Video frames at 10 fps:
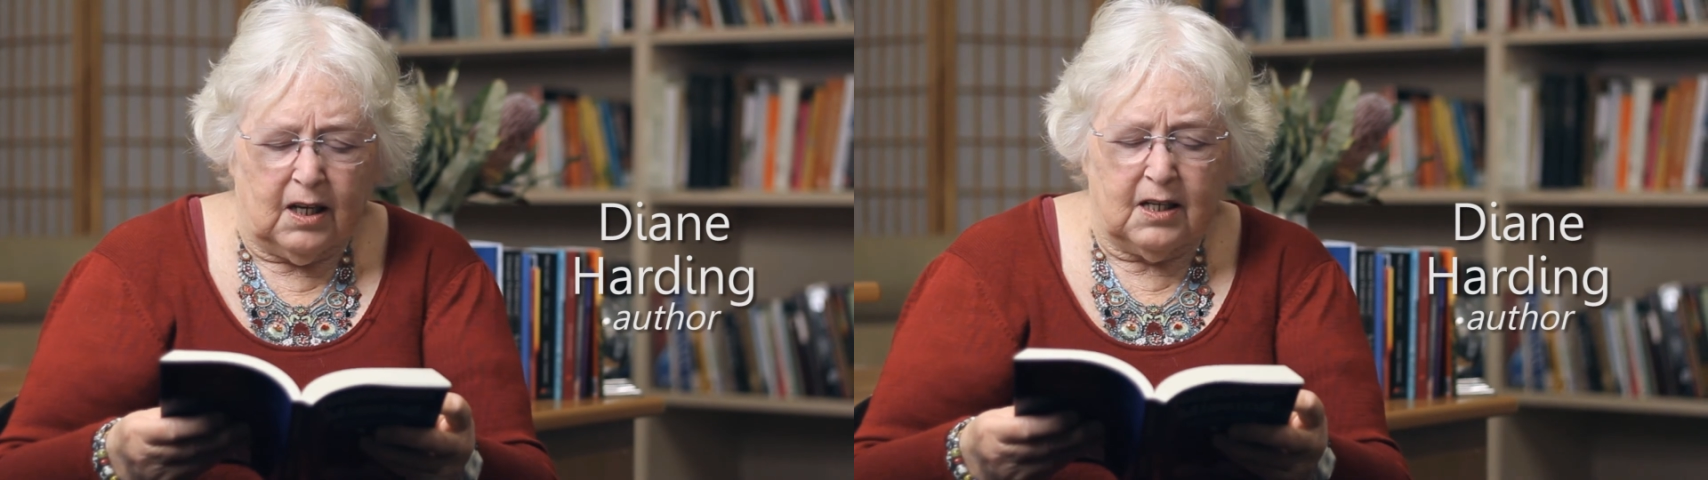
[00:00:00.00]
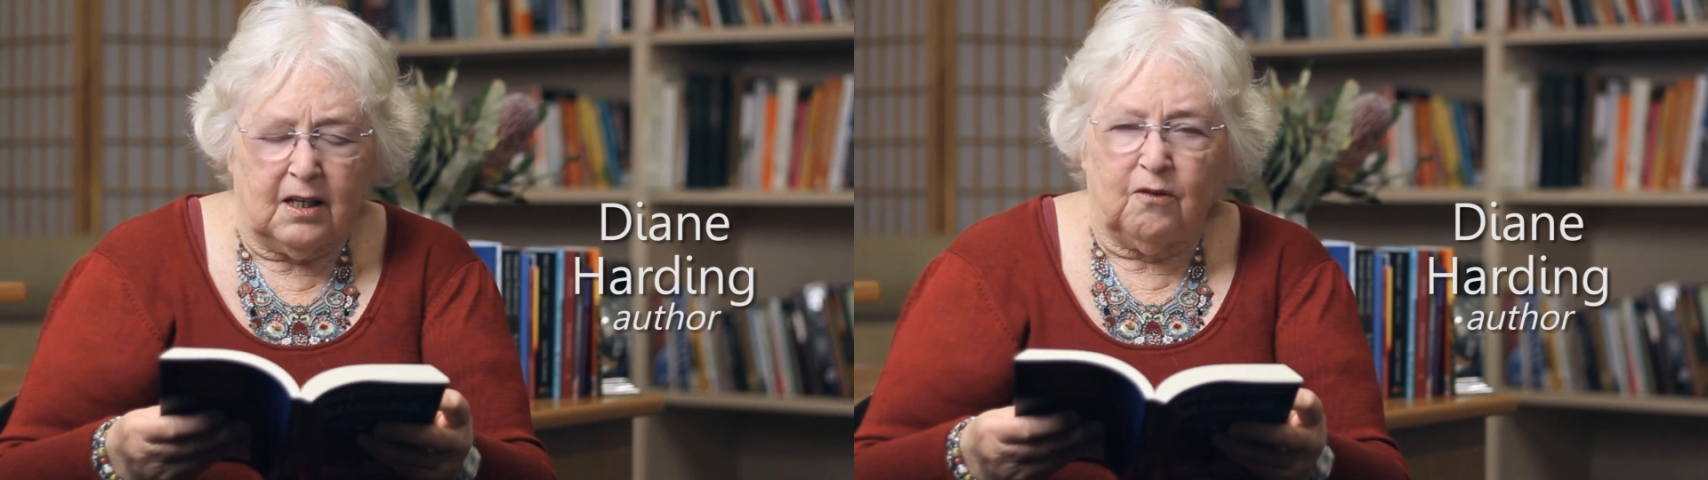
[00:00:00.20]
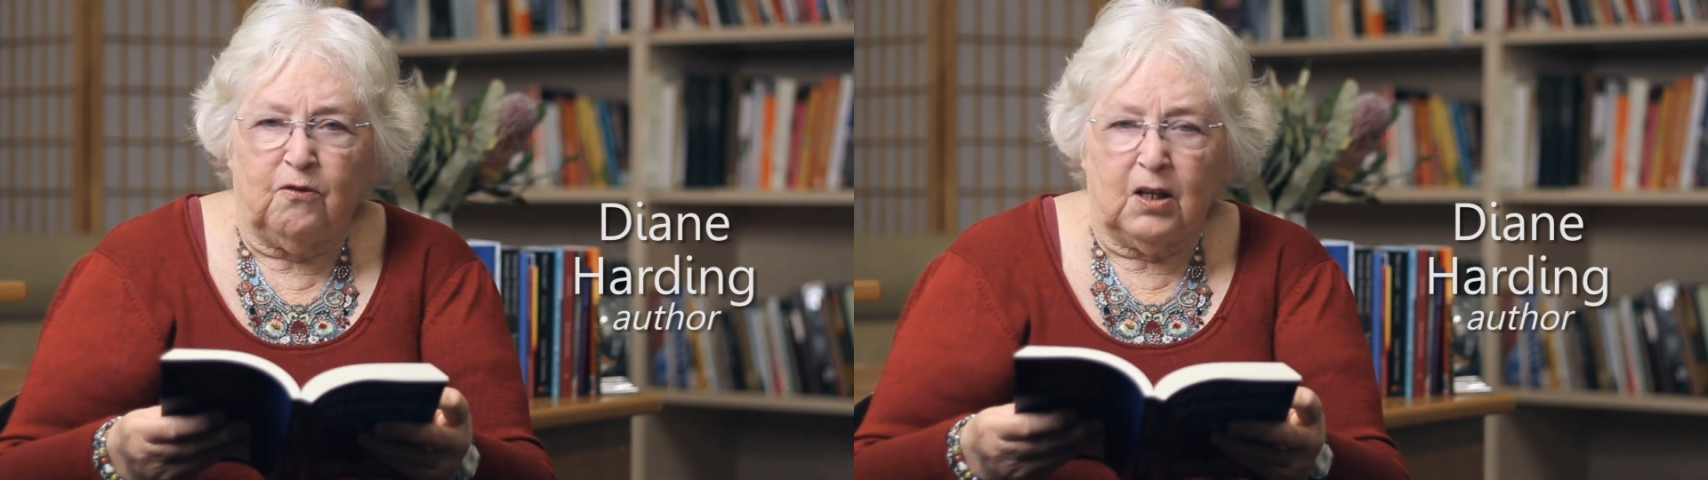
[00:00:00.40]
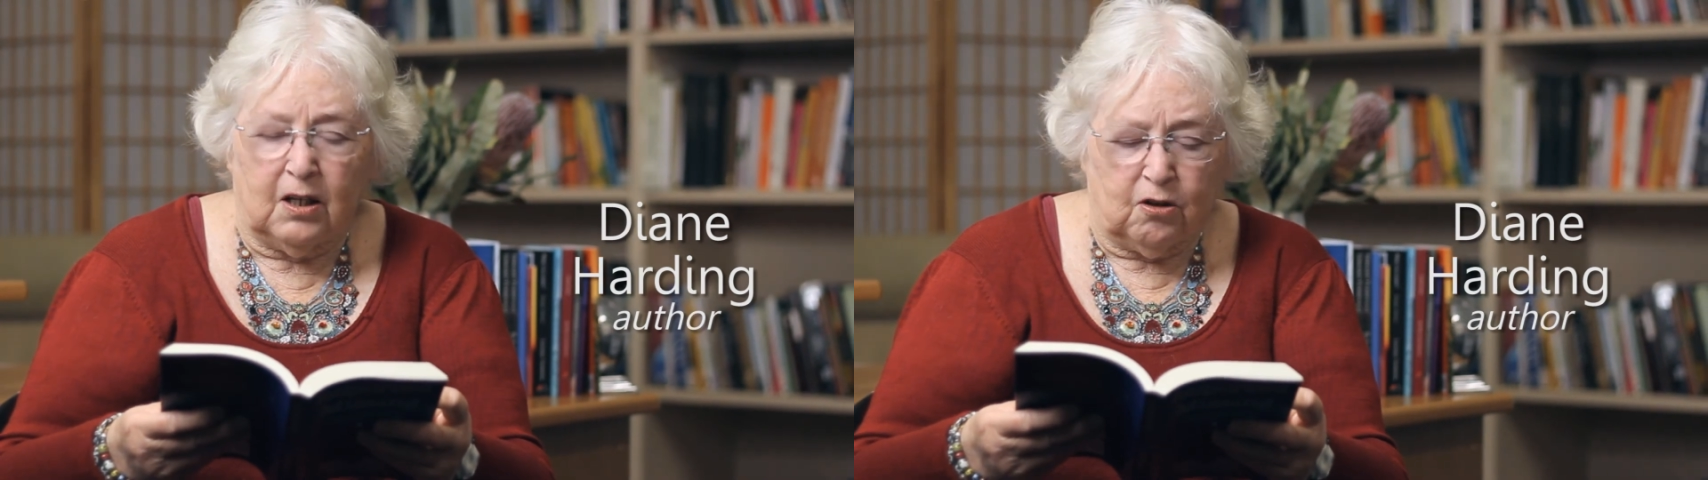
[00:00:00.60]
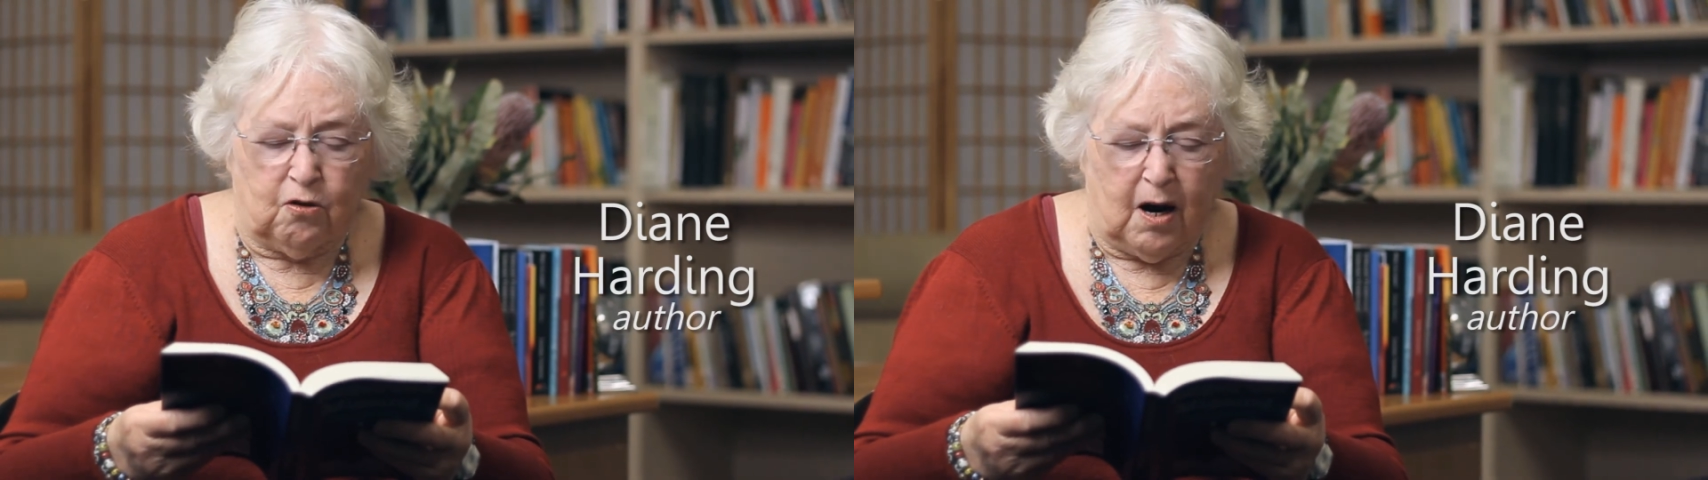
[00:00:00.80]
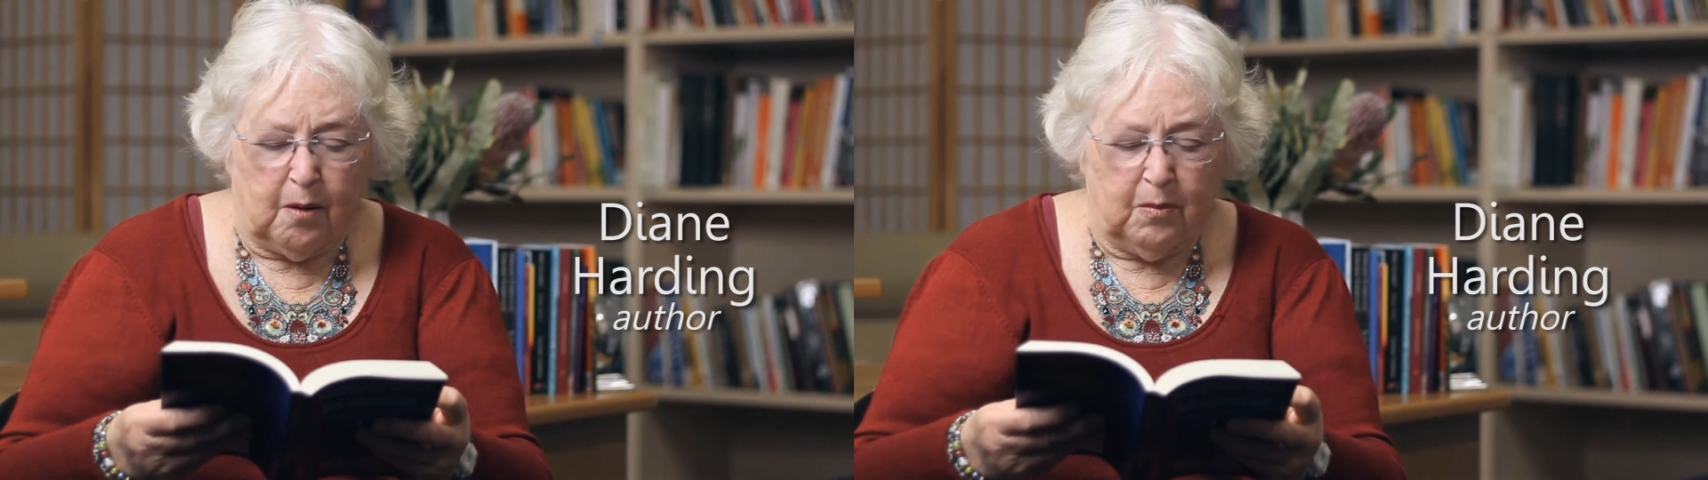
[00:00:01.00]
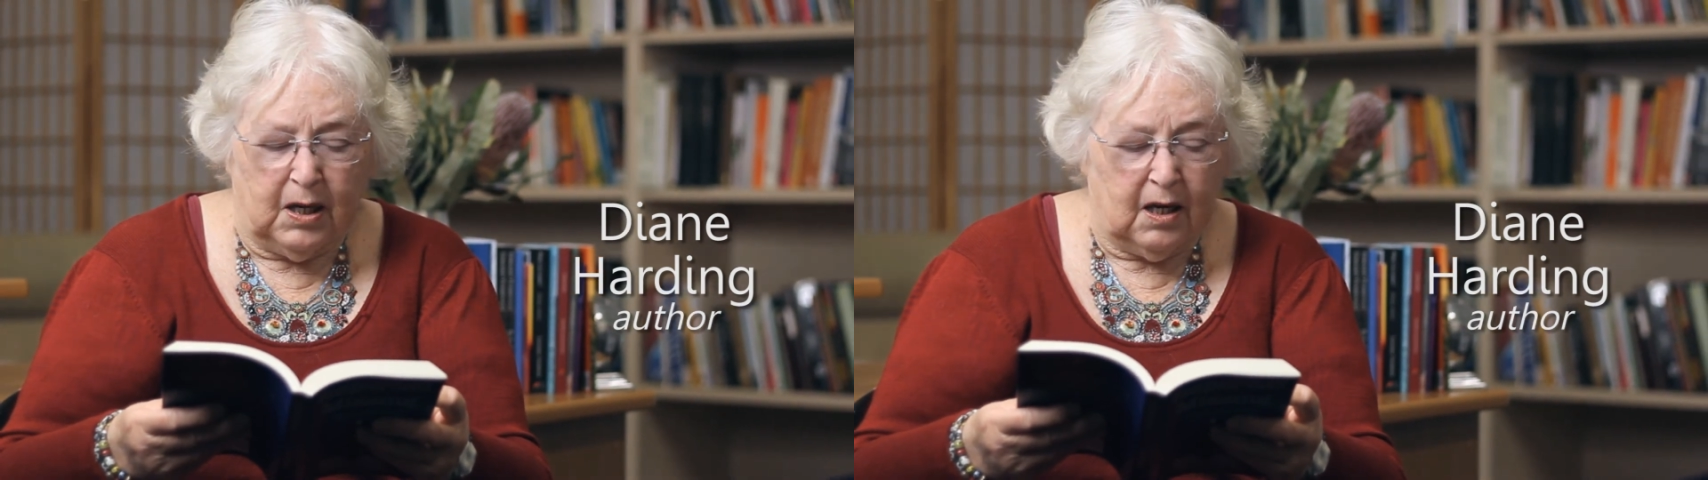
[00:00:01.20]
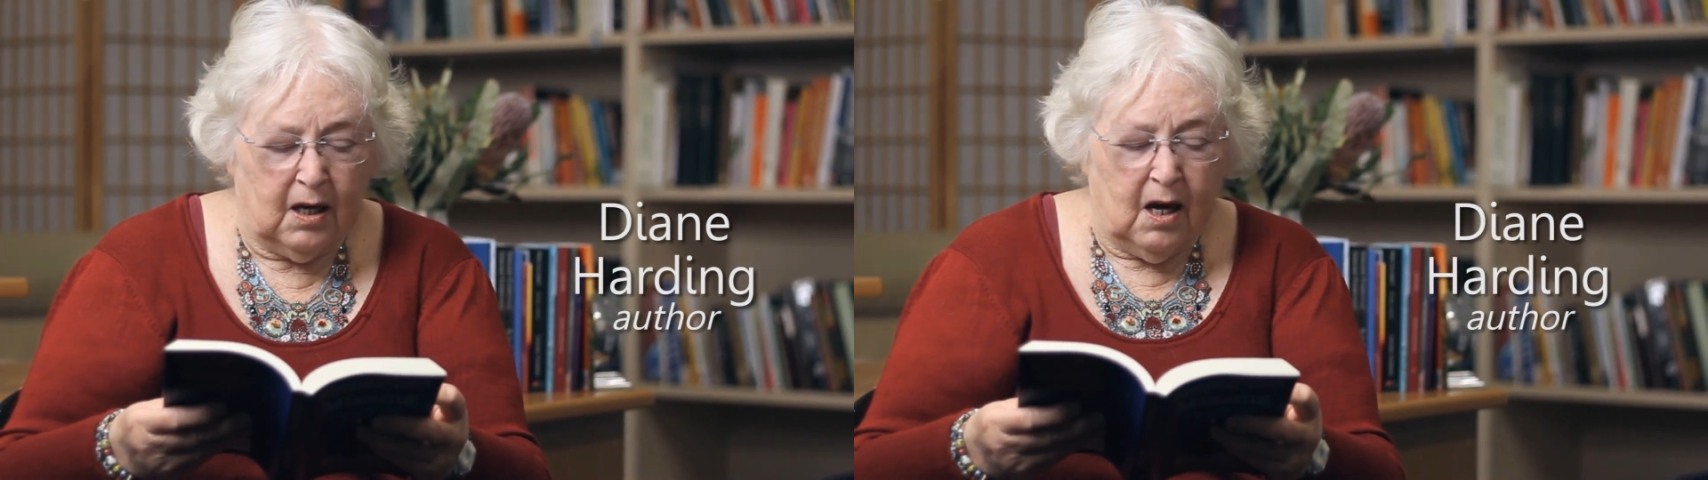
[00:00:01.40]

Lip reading: letting a villain grab me?